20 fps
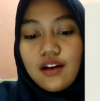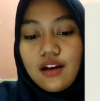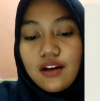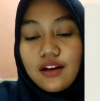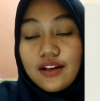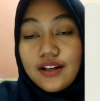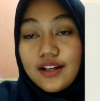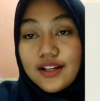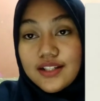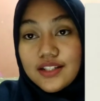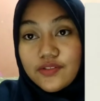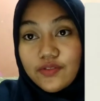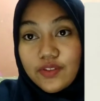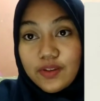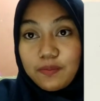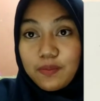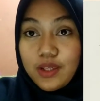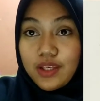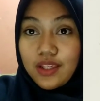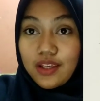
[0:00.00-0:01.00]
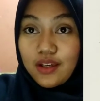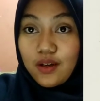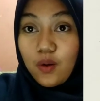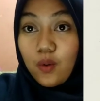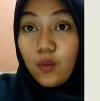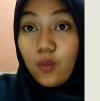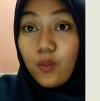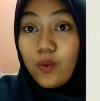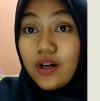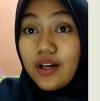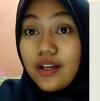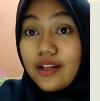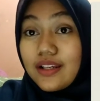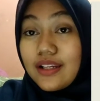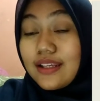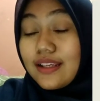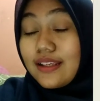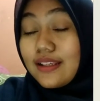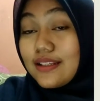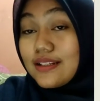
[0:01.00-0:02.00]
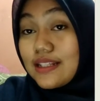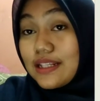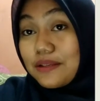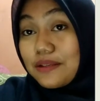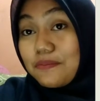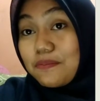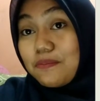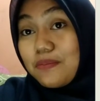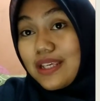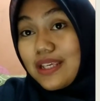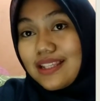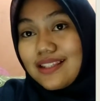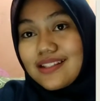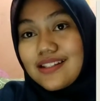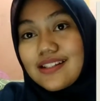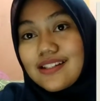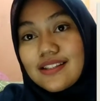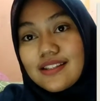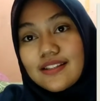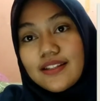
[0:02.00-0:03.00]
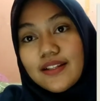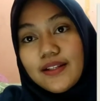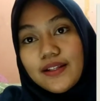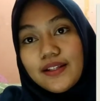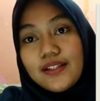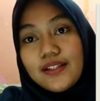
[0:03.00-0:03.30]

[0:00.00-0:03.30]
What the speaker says: RSVP, what is it means?